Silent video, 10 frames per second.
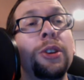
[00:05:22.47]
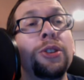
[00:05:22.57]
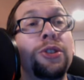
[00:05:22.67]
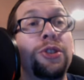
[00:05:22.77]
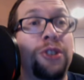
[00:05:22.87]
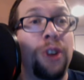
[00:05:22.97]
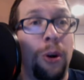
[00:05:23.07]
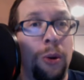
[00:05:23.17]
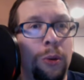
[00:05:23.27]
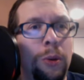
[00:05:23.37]

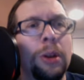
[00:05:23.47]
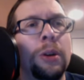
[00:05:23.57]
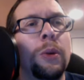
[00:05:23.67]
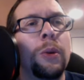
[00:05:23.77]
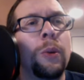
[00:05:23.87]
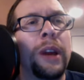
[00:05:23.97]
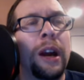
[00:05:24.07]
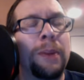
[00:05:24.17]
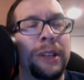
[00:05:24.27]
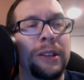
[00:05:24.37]
So we
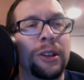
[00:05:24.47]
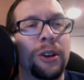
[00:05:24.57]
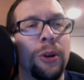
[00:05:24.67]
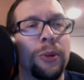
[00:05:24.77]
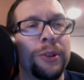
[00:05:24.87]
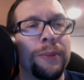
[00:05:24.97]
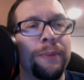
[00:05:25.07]
update the code